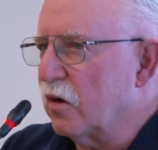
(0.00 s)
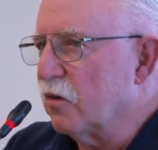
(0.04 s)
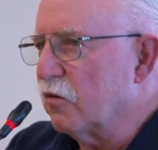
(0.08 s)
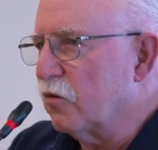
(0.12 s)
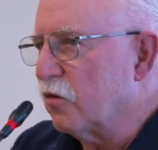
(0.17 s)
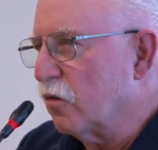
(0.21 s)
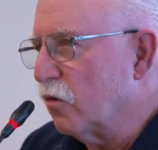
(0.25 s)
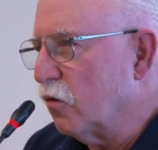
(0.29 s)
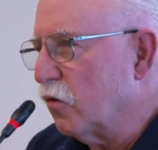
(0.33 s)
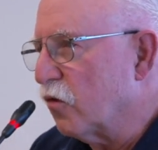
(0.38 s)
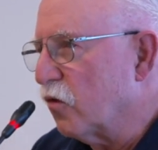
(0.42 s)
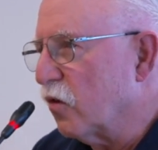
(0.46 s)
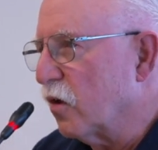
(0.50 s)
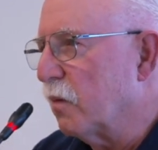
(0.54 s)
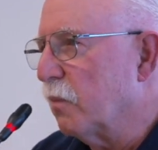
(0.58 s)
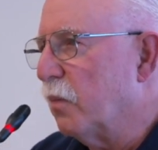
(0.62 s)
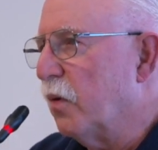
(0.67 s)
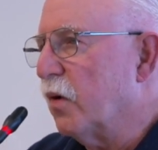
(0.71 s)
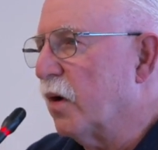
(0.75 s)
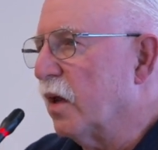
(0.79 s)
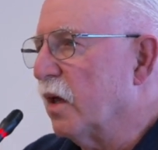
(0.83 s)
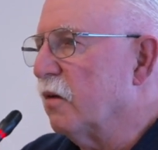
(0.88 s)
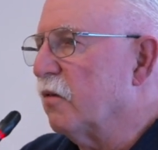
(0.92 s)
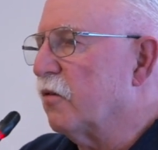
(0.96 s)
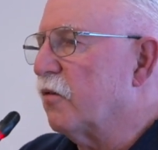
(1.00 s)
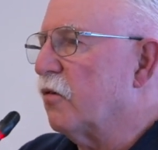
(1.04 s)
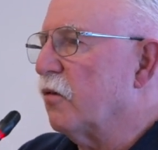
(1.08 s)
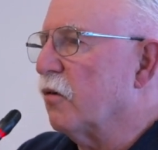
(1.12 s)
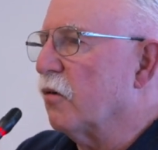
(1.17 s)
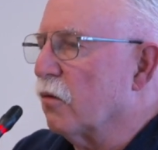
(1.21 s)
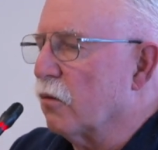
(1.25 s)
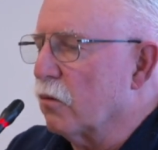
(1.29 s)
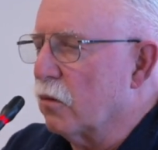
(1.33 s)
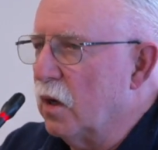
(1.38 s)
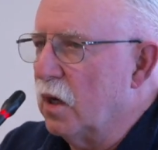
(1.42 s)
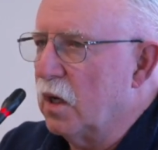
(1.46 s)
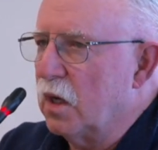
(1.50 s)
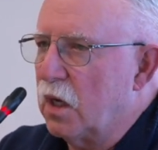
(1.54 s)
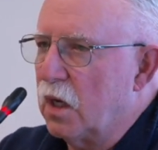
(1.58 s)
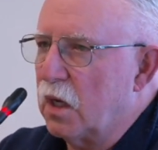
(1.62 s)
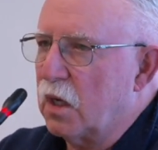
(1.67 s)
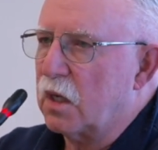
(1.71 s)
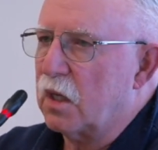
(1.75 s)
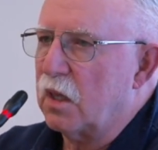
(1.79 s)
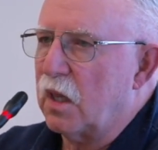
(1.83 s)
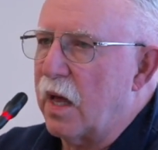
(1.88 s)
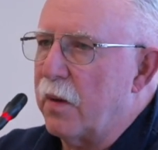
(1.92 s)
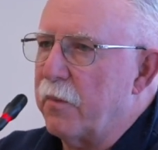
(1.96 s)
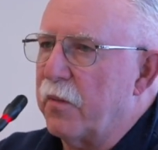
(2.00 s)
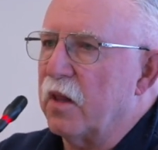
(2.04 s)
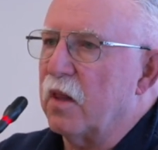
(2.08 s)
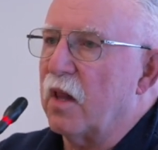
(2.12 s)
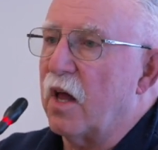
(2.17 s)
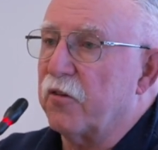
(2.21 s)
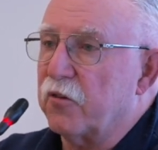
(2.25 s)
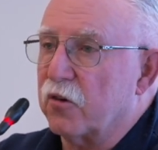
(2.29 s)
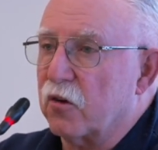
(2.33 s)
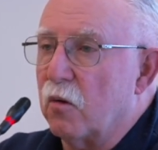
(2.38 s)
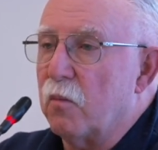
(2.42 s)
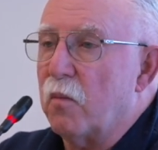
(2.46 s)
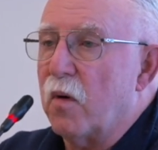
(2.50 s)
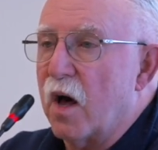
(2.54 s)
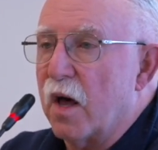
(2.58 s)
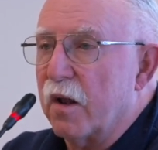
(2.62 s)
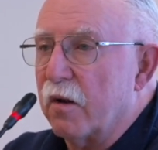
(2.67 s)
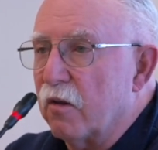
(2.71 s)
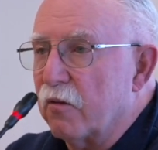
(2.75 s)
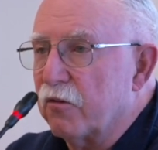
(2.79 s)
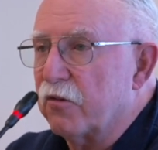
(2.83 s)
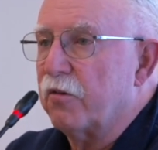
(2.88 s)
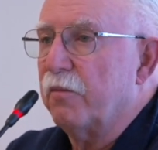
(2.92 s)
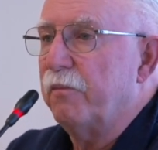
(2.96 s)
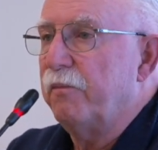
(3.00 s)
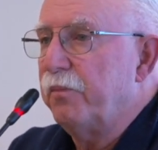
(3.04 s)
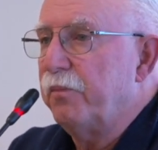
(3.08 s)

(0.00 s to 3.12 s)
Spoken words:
is usually put into climatological models.